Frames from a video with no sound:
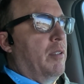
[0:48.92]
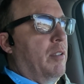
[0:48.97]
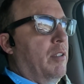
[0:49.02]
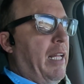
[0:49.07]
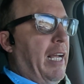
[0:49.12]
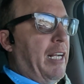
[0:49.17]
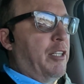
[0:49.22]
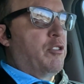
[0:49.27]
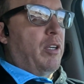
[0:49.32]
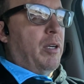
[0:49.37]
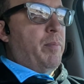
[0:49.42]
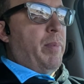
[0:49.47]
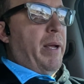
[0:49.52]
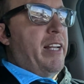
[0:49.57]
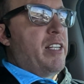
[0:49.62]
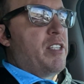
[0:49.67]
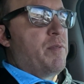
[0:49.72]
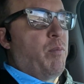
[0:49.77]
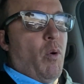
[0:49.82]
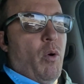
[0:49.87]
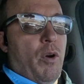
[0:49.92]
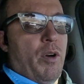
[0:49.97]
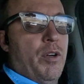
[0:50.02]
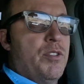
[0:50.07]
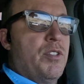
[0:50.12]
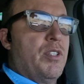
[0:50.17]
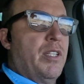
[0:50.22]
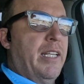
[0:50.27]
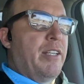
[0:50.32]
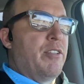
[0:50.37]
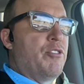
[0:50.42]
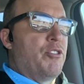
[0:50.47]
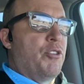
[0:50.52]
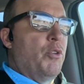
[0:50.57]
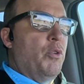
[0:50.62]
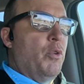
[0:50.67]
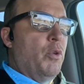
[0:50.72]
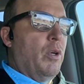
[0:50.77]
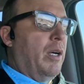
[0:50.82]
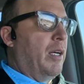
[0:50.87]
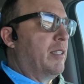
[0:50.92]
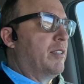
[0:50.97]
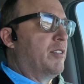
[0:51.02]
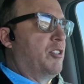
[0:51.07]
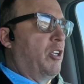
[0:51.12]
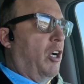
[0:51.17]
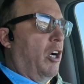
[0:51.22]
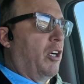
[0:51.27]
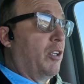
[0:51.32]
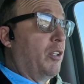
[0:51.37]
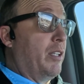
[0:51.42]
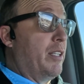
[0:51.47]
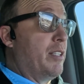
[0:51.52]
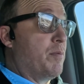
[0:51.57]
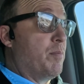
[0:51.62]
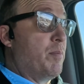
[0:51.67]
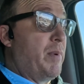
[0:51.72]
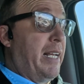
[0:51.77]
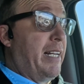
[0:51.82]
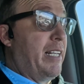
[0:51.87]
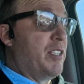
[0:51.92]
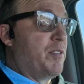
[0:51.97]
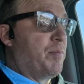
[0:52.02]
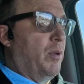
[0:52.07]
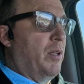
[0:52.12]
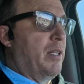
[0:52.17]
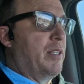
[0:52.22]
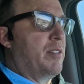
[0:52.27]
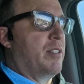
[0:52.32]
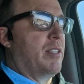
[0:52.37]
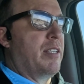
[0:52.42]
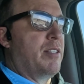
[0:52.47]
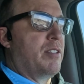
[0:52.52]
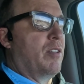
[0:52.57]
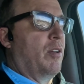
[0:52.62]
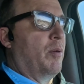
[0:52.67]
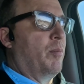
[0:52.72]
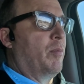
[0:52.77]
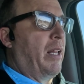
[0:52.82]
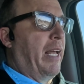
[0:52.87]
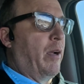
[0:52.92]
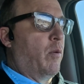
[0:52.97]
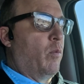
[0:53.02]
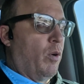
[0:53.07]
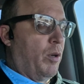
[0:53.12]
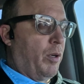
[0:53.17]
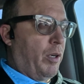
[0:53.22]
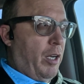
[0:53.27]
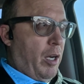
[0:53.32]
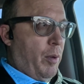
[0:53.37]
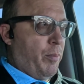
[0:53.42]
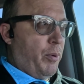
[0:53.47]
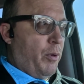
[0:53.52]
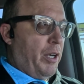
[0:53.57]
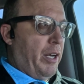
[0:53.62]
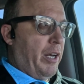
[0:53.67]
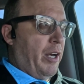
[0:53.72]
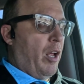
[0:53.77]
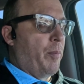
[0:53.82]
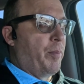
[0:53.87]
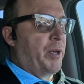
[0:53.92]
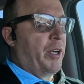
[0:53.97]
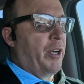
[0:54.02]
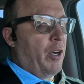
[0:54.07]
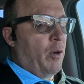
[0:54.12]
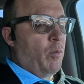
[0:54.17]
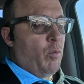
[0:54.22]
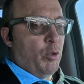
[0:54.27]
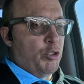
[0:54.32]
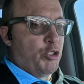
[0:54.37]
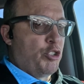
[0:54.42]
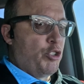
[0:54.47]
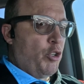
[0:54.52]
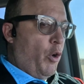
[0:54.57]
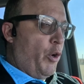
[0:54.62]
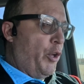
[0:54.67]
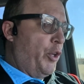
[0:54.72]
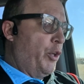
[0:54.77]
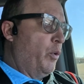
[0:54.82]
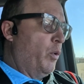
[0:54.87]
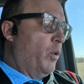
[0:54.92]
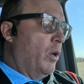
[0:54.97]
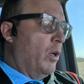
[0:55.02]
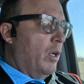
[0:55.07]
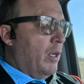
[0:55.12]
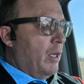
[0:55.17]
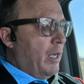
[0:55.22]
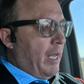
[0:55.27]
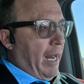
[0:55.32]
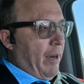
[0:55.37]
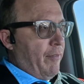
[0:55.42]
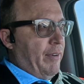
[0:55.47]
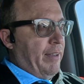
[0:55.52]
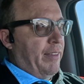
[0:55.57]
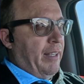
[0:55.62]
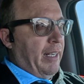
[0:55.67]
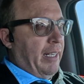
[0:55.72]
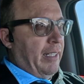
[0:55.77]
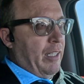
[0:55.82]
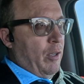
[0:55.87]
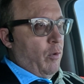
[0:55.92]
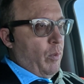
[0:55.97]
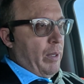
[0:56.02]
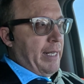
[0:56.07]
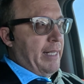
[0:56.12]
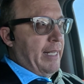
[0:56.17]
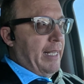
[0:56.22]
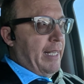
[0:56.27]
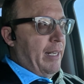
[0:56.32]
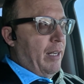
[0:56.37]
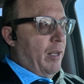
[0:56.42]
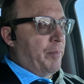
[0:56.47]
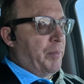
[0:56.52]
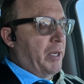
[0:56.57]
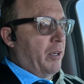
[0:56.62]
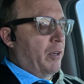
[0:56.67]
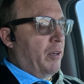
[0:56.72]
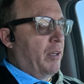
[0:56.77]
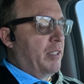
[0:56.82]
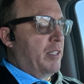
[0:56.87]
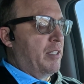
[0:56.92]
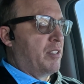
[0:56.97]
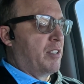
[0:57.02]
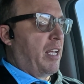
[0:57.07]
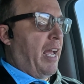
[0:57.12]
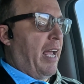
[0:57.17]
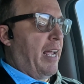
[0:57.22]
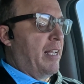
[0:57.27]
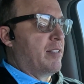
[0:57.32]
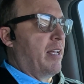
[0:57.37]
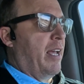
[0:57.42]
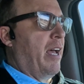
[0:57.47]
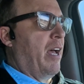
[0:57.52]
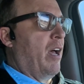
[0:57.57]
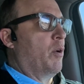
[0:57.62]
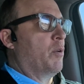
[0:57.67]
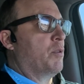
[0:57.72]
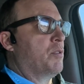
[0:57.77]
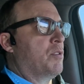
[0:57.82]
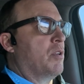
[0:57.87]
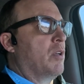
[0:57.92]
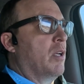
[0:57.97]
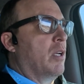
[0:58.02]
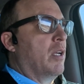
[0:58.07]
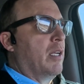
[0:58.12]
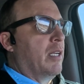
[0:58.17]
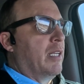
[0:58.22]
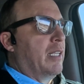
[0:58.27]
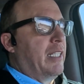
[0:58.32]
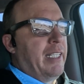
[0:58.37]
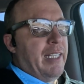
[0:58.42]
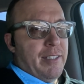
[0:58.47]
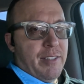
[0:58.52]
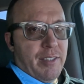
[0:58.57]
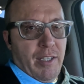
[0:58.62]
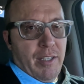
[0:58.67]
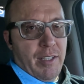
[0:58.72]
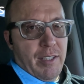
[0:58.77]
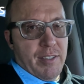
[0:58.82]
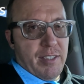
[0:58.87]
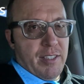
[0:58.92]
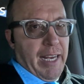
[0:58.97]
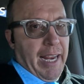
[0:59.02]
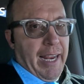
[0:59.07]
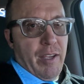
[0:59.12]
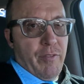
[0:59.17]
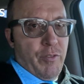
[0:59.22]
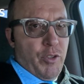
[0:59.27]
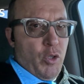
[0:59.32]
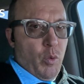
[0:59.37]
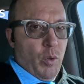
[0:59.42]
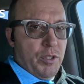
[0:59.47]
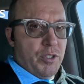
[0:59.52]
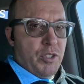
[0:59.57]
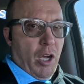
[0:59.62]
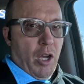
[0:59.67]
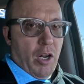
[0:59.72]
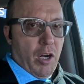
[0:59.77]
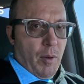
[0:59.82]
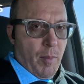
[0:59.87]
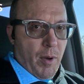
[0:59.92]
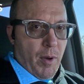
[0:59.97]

electric baseboards into a ductless mini split system like we're gonna put in up here, and we'll show you everything that we did up here in this guy's house, it's gonna save you a ton of